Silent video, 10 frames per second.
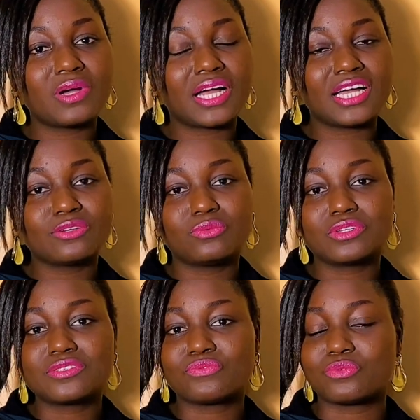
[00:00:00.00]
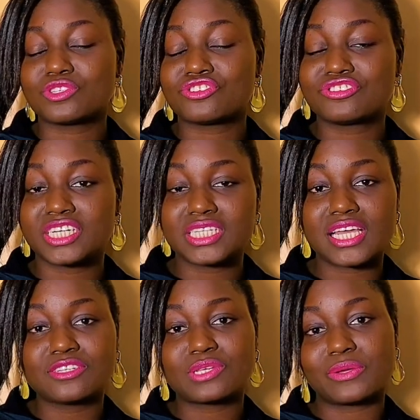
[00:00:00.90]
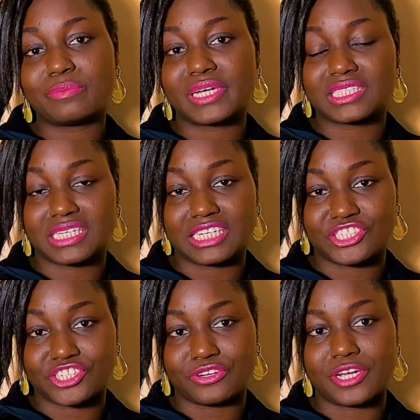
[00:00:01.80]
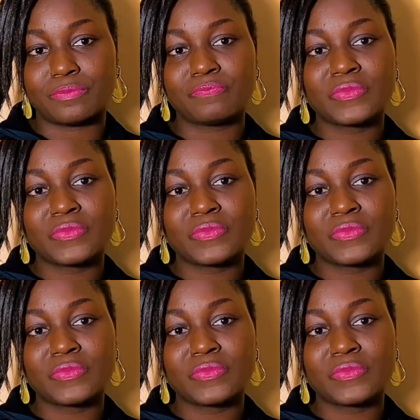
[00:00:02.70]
I was frustrated, so I went back to Nigeria.